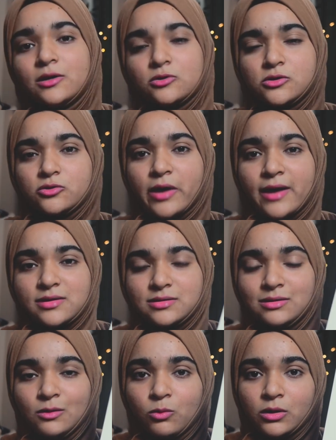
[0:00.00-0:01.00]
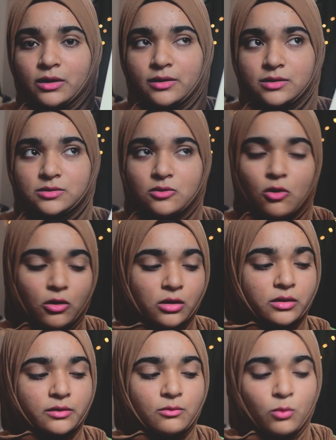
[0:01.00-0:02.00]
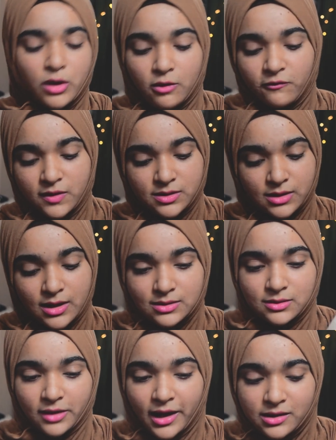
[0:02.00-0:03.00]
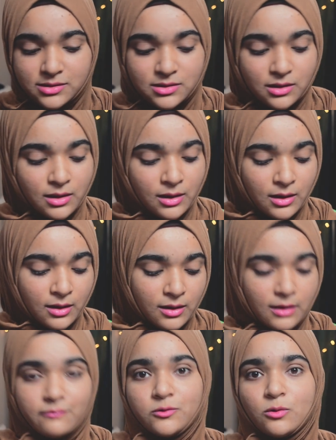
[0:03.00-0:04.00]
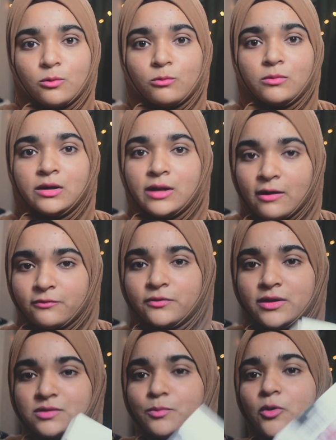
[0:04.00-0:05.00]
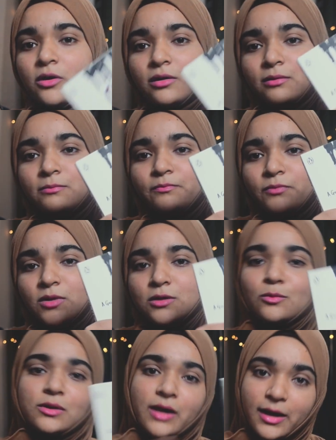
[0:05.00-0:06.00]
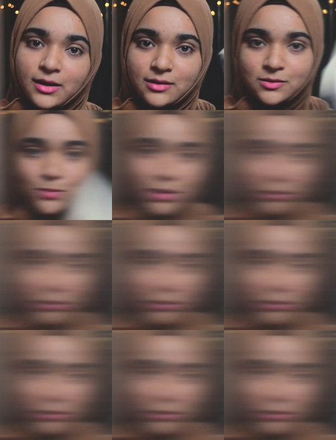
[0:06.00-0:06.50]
it also has a sequel and it's called One of Us is Next. If you love this book, you will like it as well.